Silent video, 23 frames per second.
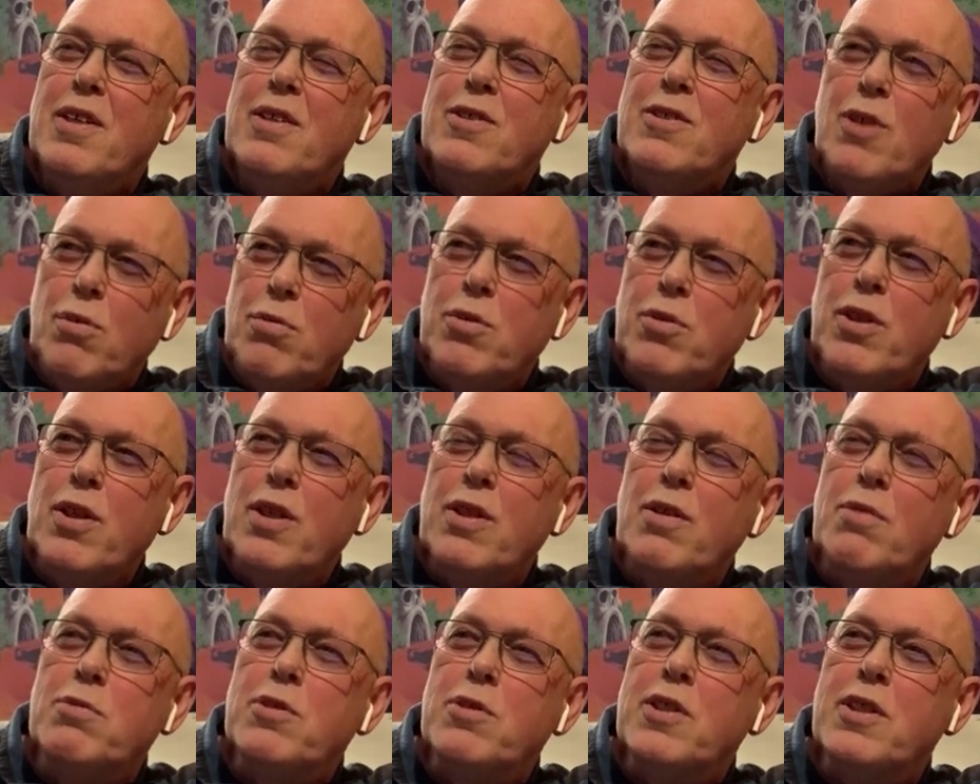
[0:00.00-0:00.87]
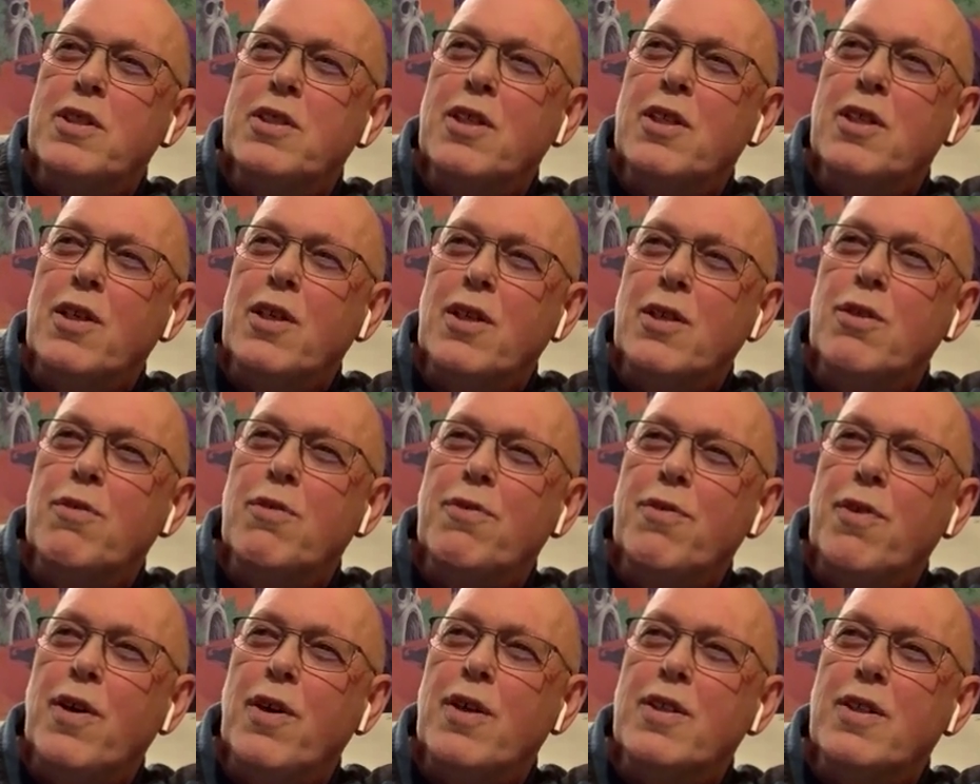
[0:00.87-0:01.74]
Sometimes it's hard to
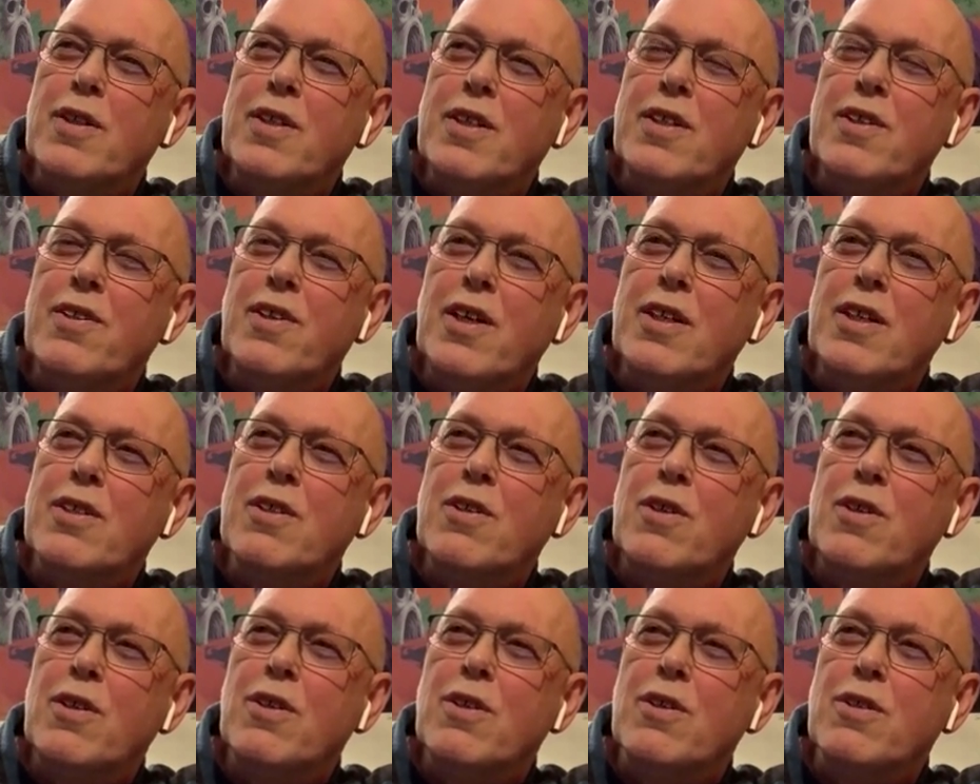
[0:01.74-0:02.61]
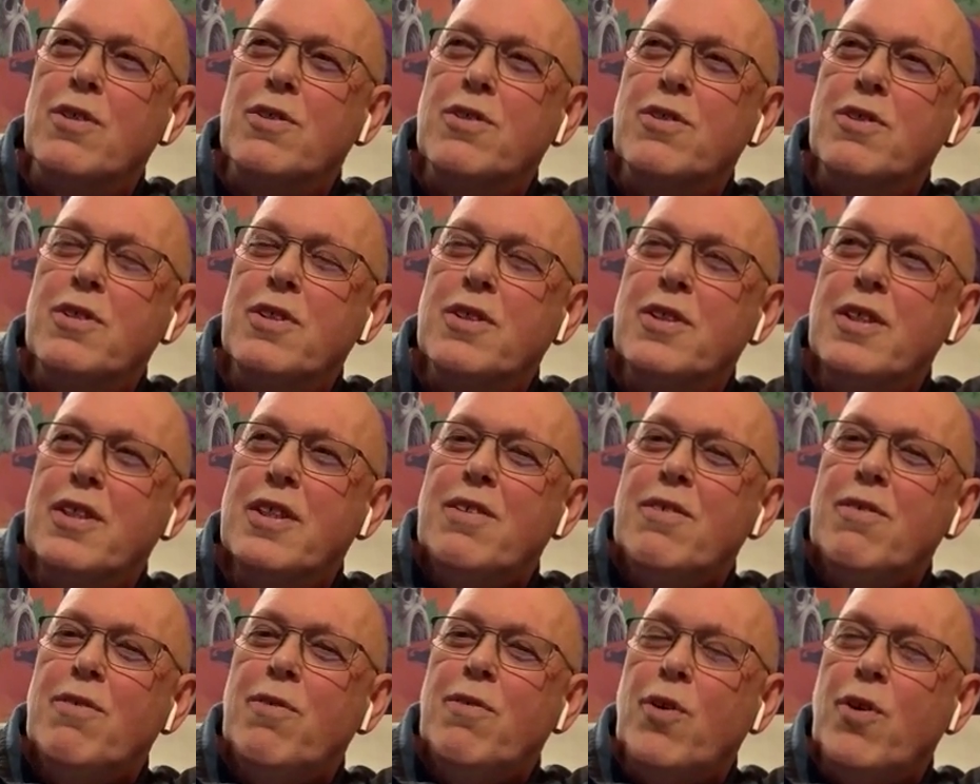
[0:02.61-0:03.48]
find the right colors
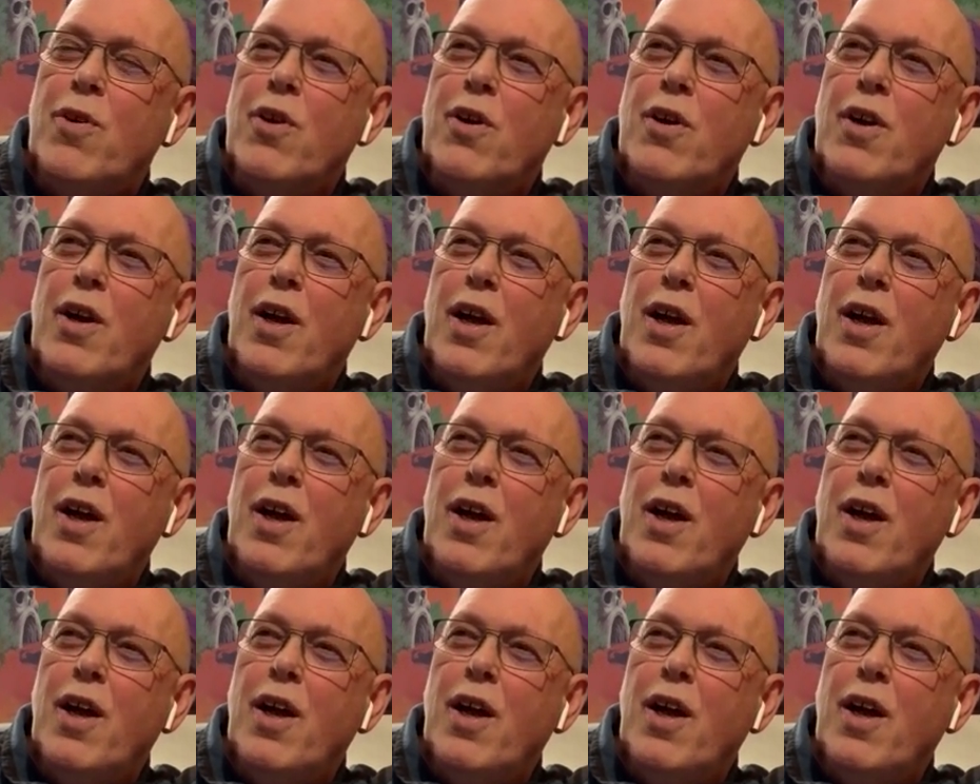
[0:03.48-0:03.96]
for